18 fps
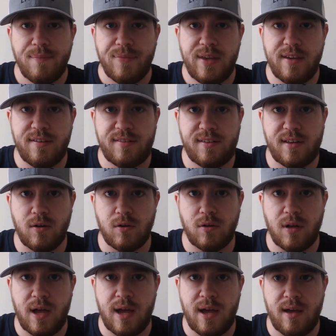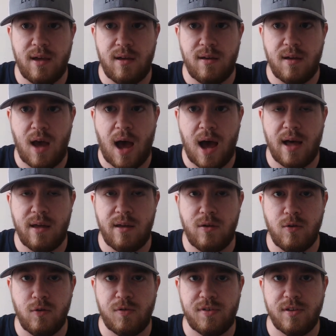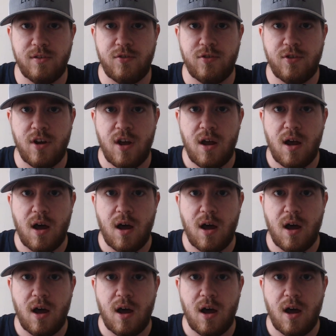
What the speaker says: he's still a high usage,